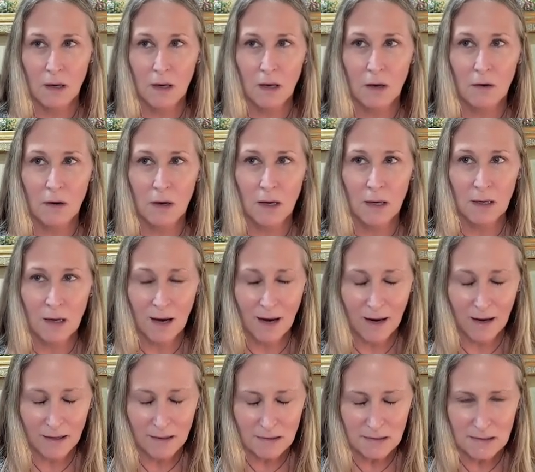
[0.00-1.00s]
in
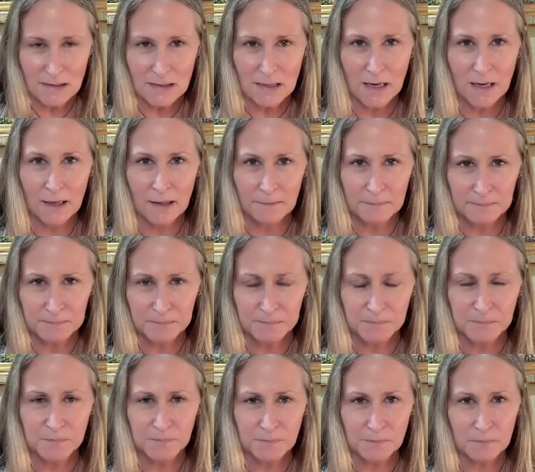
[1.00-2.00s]
hindsight,
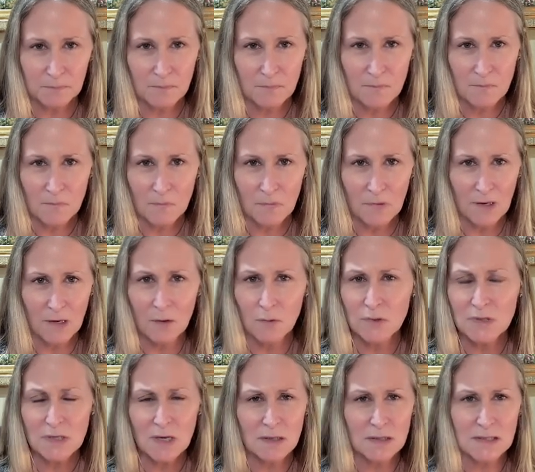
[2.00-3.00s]
it was
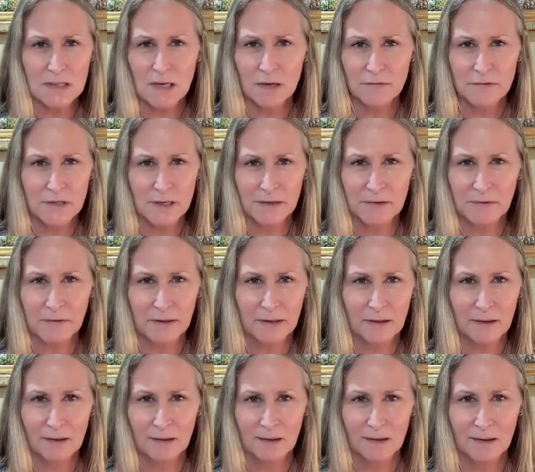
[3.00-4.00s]
all
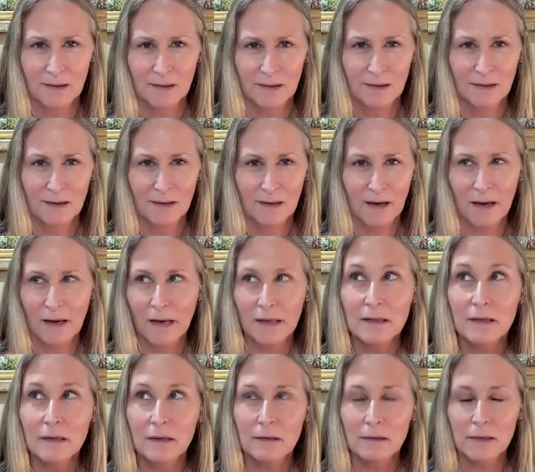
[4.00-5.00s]
self-generated. I
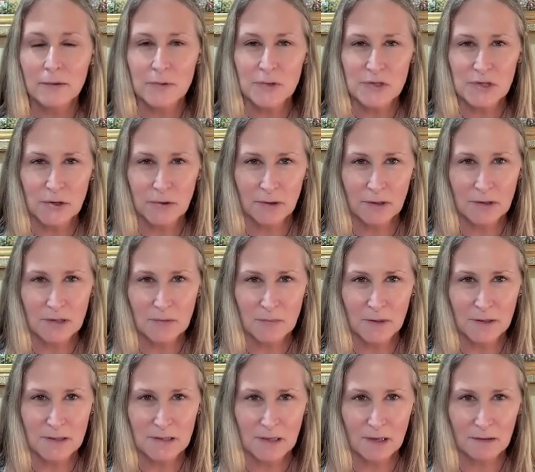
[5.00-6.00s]
literally was doing it to
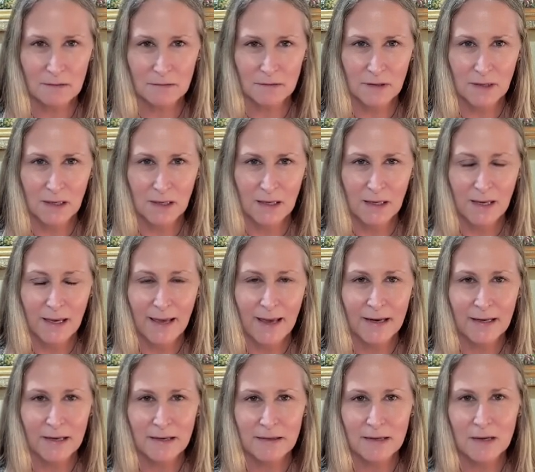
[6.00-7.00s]
myself. And I
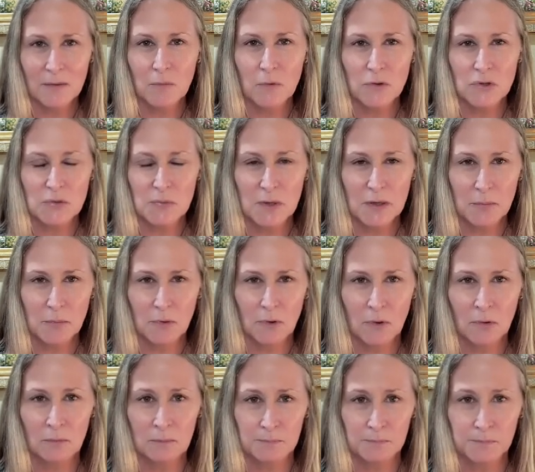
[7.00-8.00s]
think most
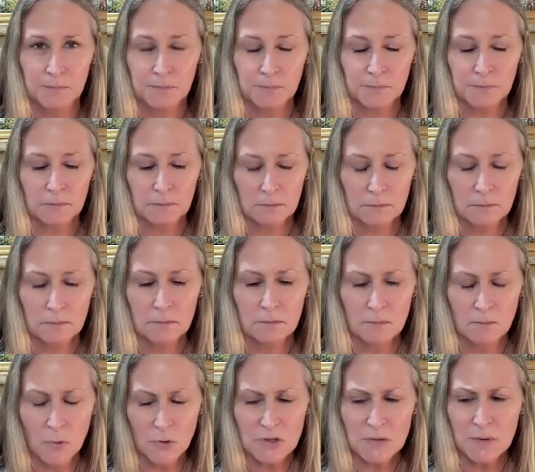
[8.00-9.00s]
people
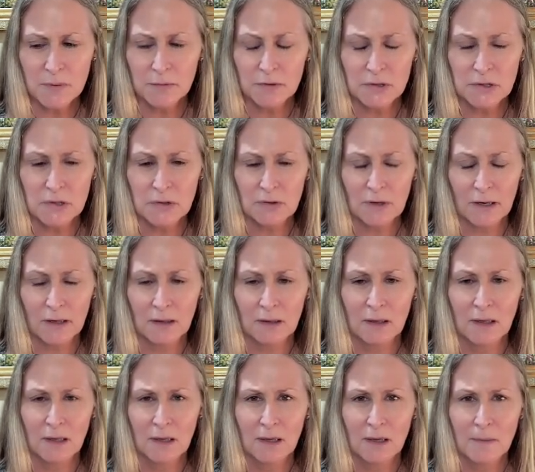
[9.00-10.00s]
do that.
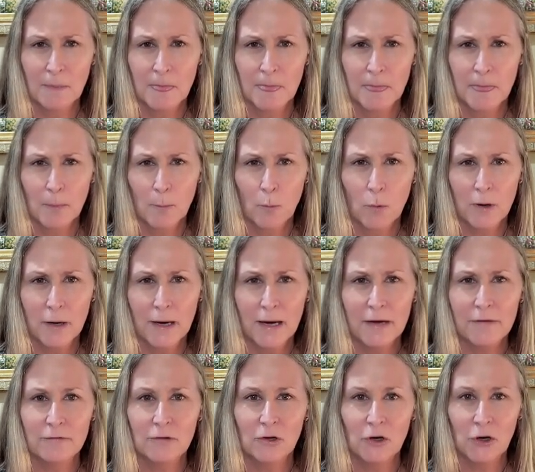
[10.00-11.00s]
What I've
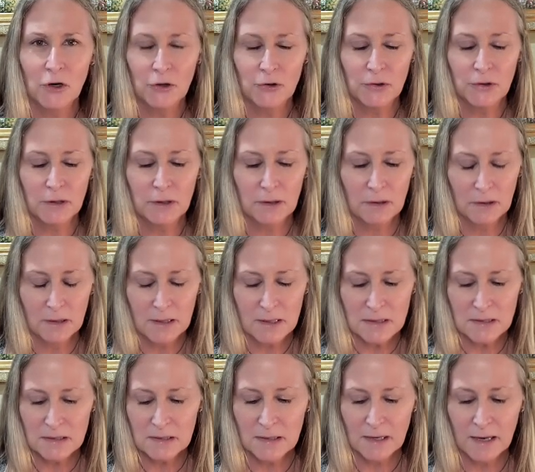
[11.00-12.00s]
learned
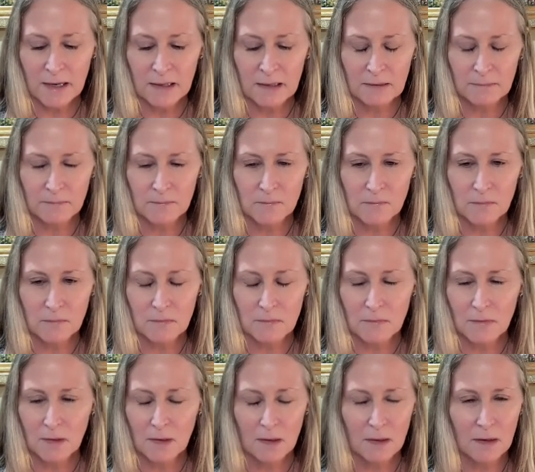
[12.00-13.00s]
is that
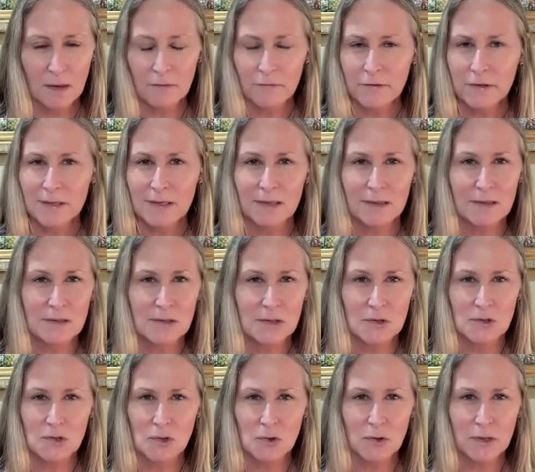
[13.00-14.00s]
everything is a
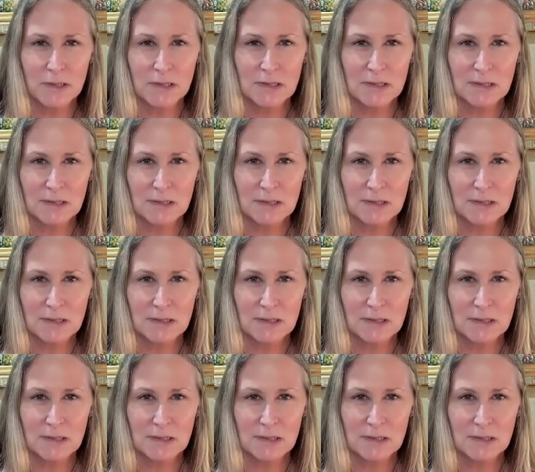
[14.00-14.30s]
choice.